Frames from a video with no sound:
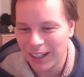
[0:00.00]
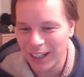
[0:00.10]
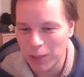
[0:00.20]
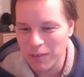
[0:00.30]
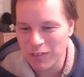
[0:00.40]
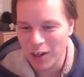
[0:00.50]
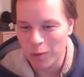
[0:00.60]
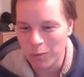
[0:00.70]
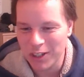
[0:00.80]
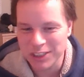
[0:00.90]
know we've got
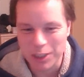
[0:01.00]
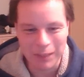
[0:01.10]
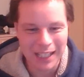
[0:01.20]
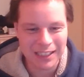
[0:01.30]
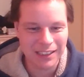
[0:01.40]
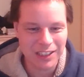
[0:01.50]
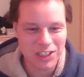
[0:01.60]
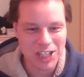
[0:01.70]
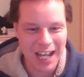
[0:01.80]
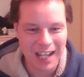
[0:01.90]
a workshop lad in the
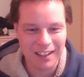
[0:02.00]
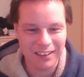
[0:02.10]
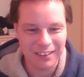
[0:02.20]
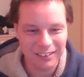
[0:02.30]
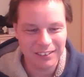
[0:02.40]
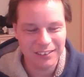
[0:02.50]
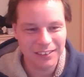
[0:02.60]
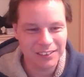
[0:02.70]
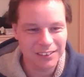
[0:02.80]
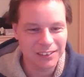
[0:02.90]
chat.
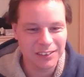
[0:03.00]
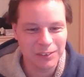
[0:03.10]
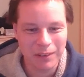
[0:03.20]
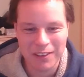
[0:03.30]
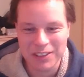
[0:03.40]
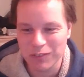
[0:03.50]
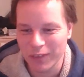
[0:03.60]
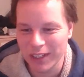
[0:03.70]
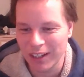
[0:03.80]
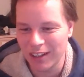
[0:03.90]
Where else have
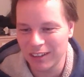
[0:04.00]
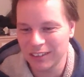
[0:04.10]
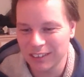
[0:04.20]
we got?